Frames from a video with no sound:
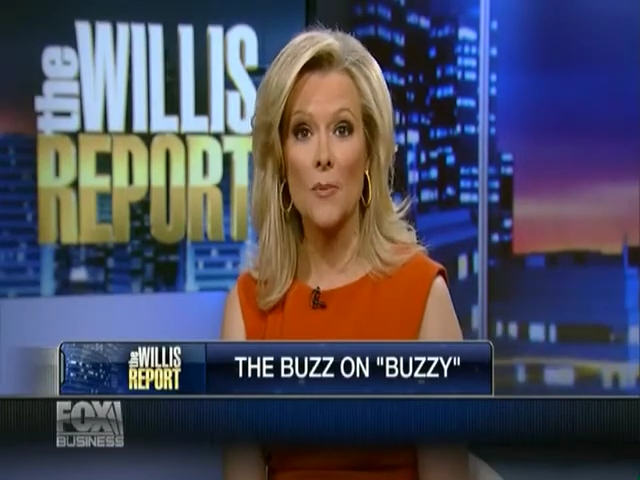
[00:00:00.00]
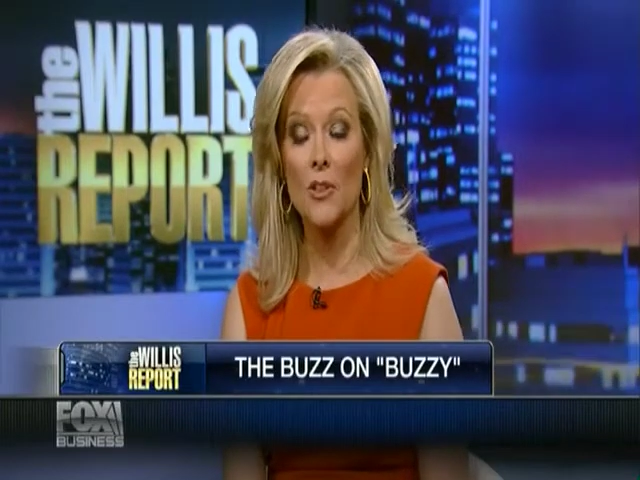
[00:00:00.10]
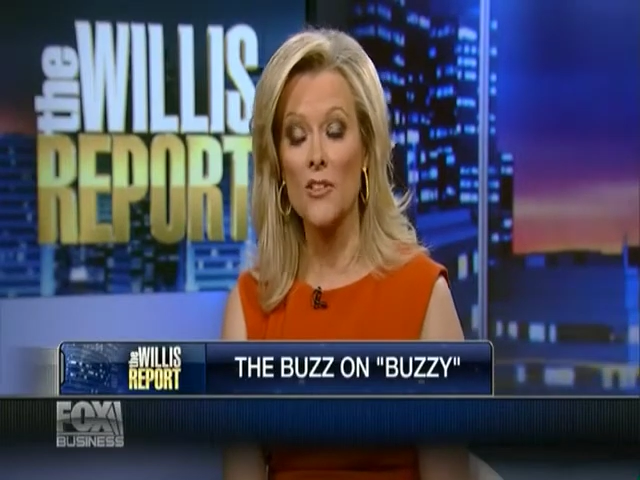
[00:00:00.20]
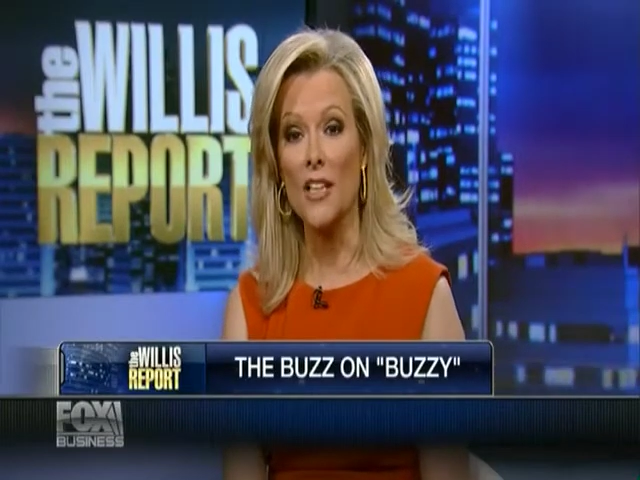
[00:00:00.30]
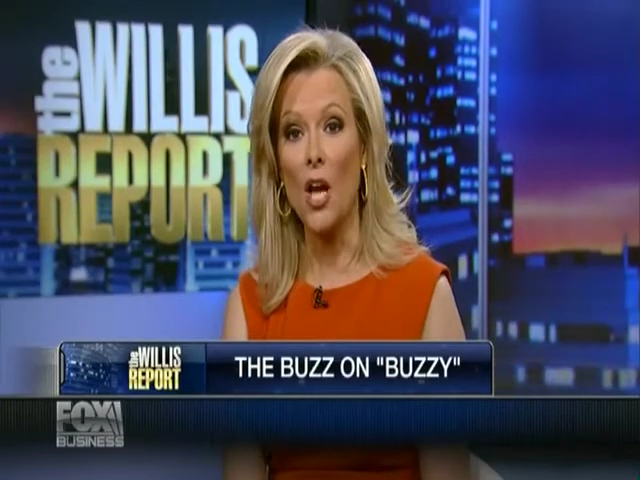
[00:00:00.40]

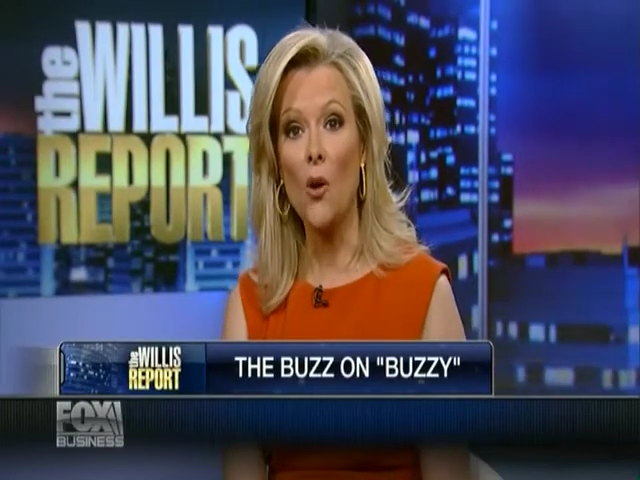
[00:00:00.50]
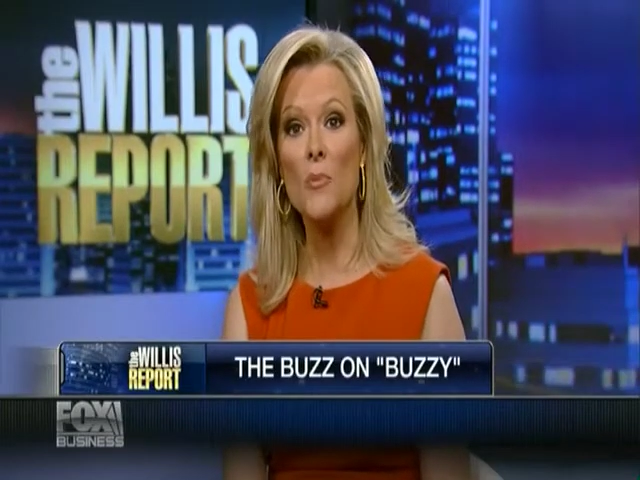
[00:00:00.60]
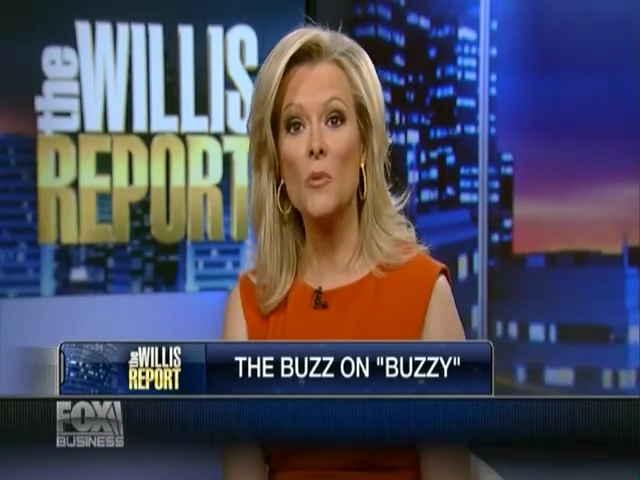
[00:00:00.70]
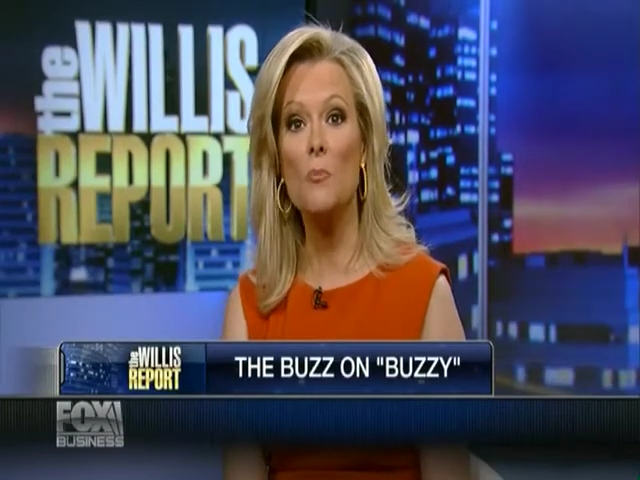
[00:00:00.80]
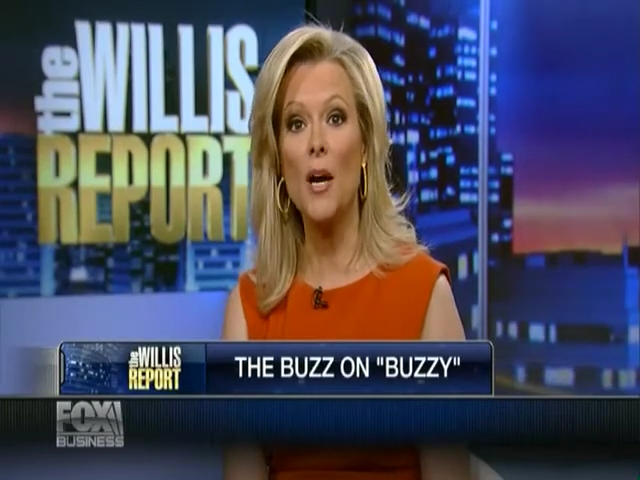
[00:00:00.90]
hospitals and
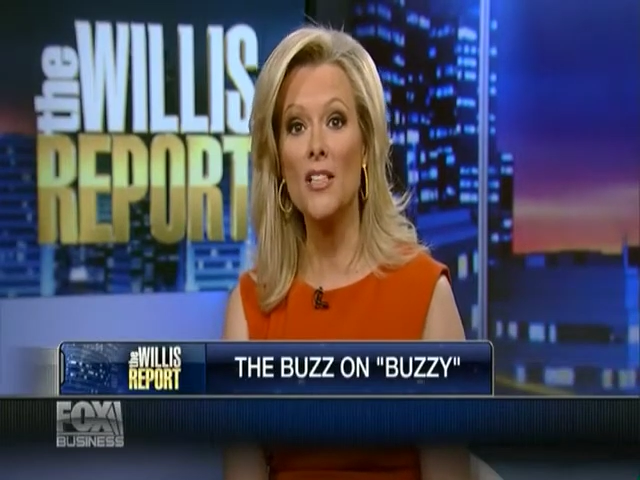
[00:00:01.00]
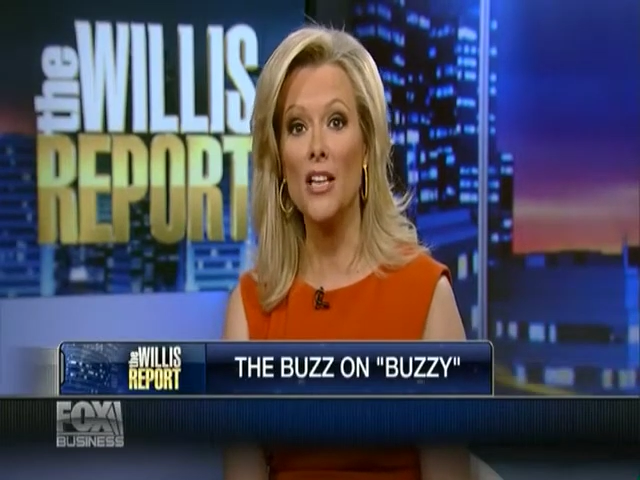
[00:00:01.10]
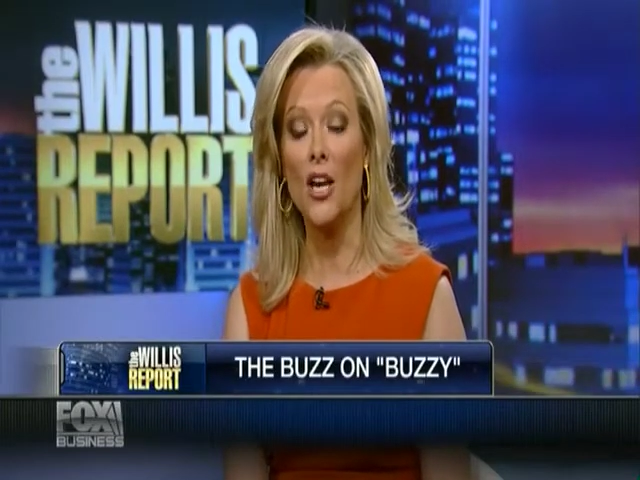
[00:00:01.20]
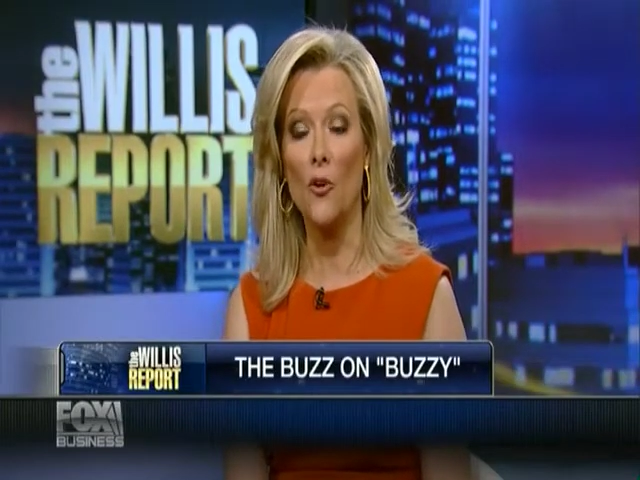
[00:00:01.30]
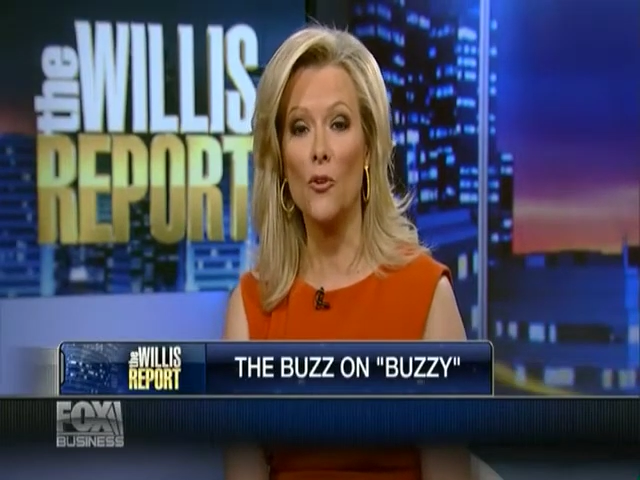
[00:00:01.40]
homes
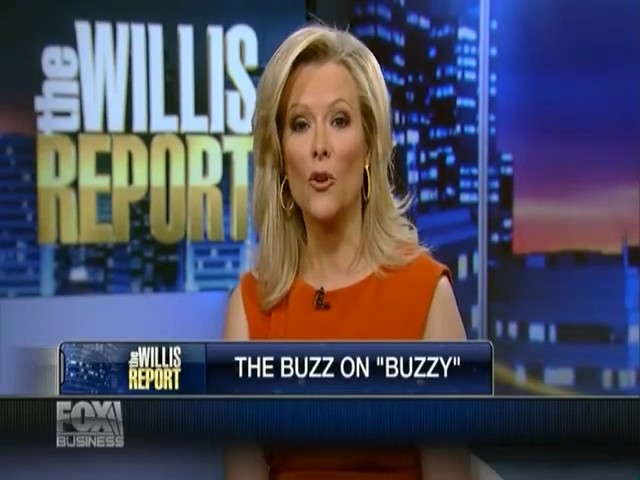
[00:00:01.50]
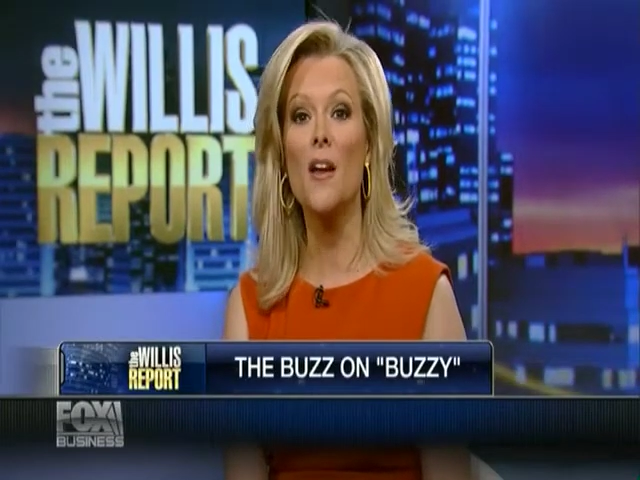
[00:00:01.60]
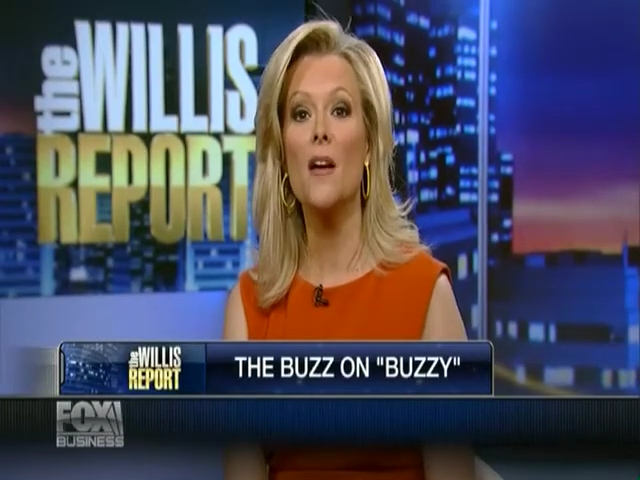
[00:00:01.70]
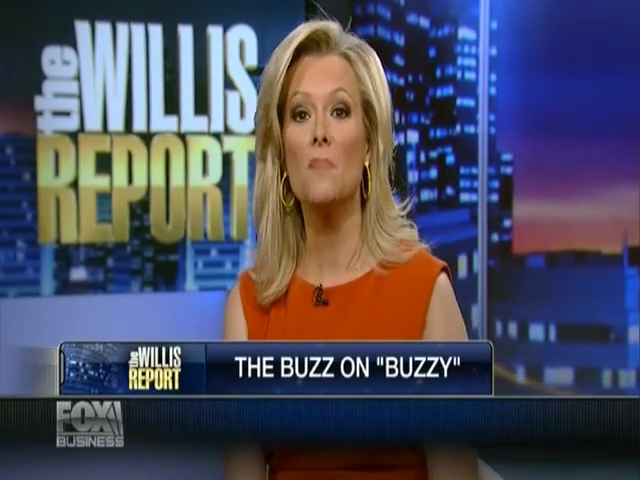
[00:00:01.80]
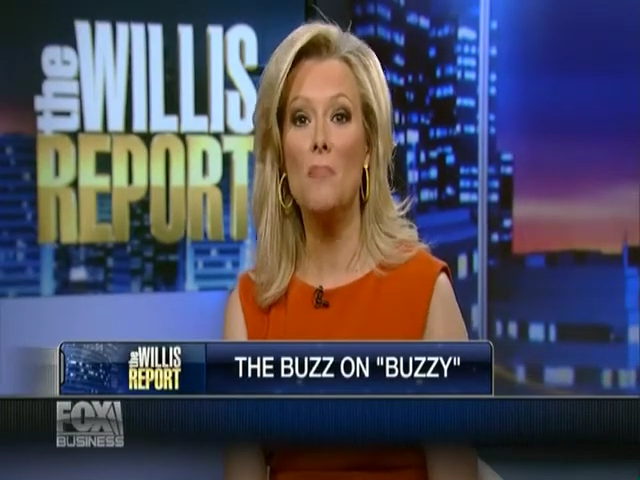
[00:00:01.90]
buzzing
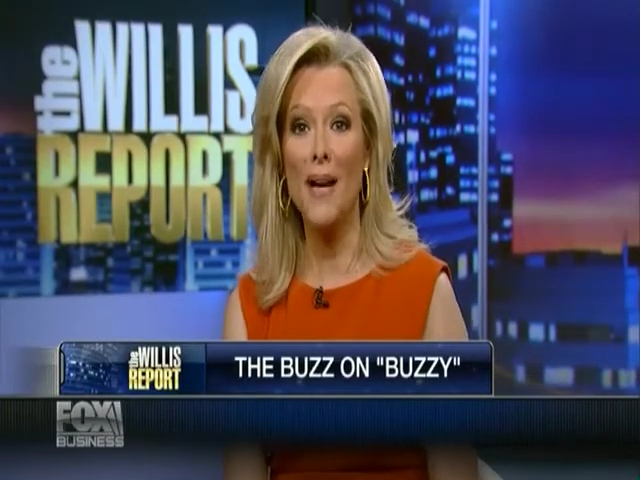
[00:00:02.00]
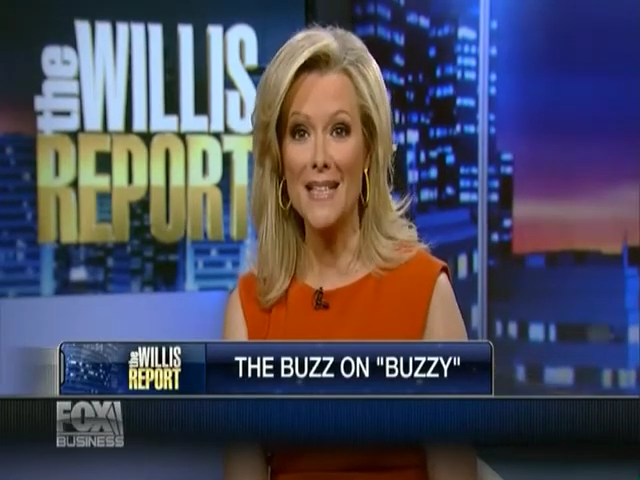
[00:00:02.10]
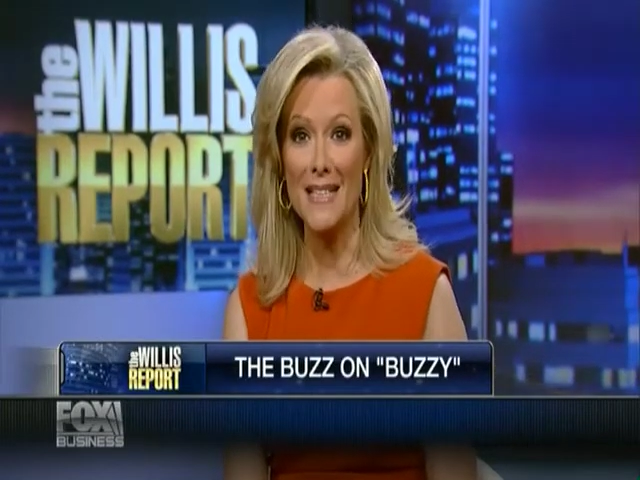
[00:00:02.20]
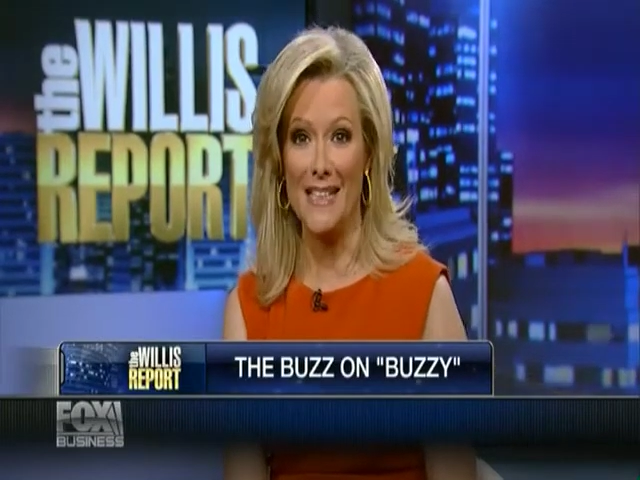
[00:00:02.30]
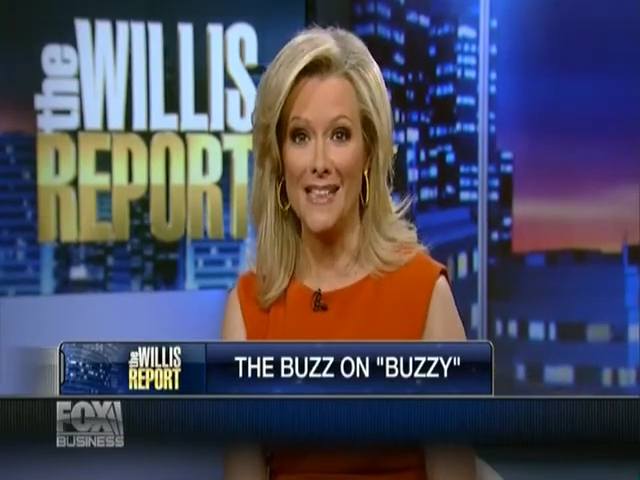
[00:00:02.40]
over
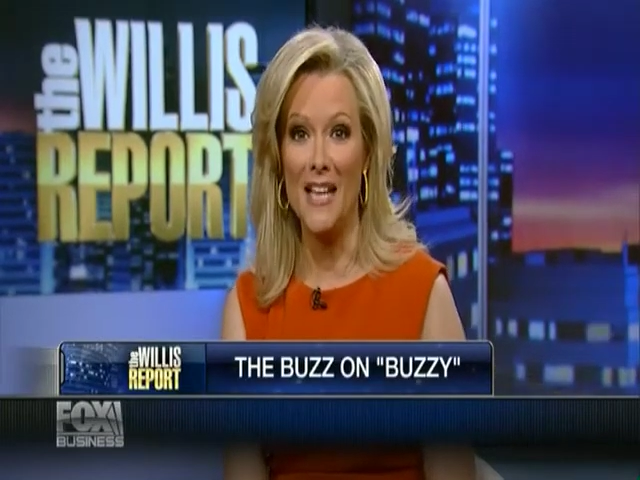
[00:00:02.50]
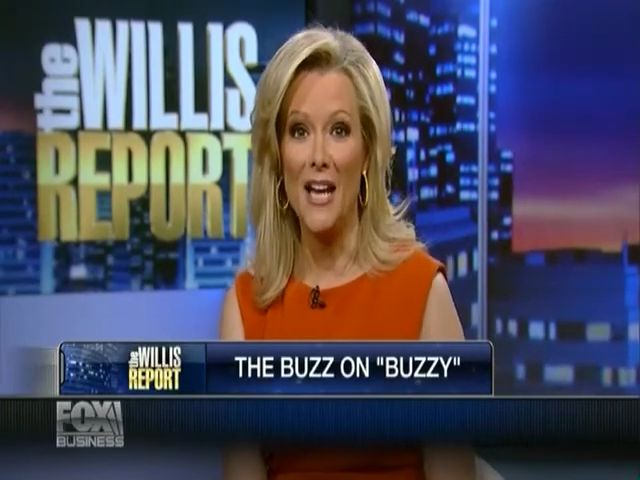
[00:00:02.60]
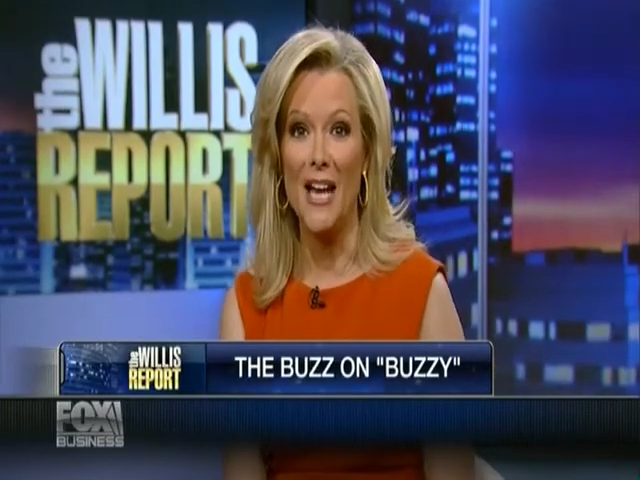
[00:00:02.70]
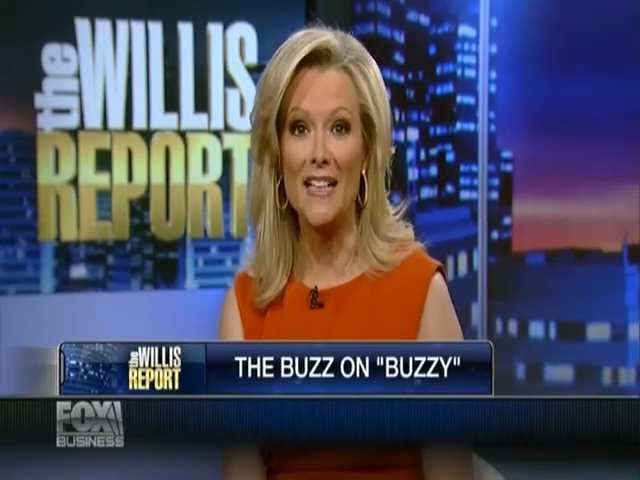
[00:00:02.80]
Buzzy,